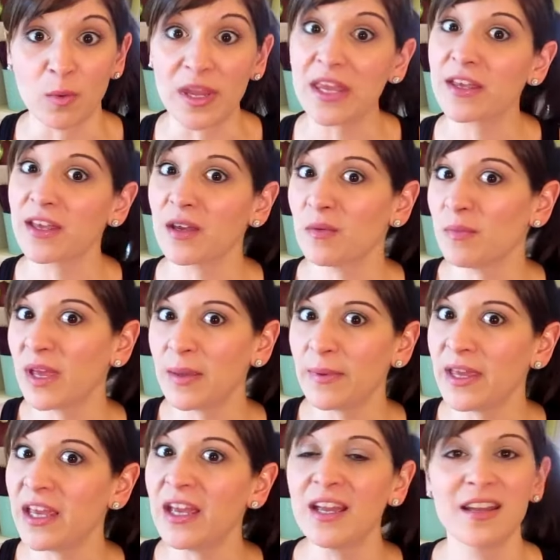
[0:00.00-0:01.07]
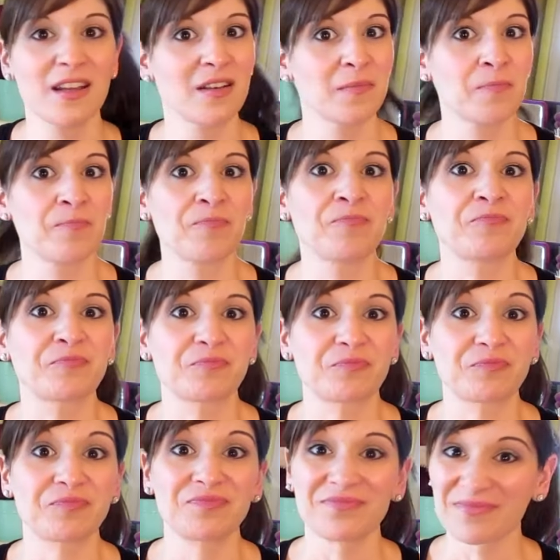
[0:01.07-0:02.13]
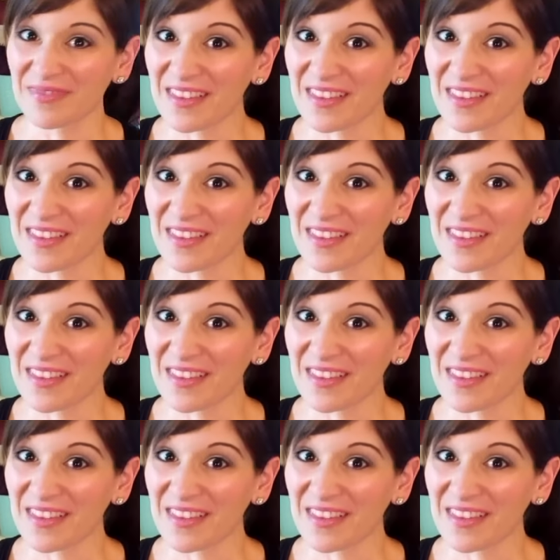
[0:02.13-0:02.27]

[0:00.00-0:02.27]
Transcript: week, maybe. That, that, was by accident.